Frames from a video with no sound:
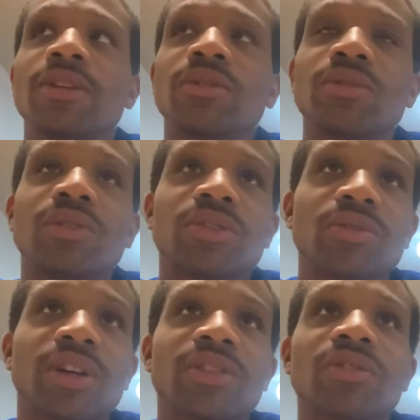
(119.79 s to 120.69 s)
You know, you
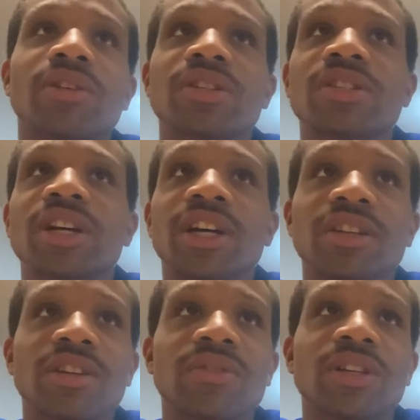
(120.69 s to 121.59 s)
still have to go
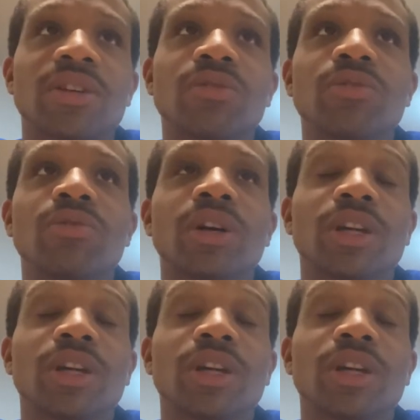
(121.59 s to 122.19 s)
outside and everything.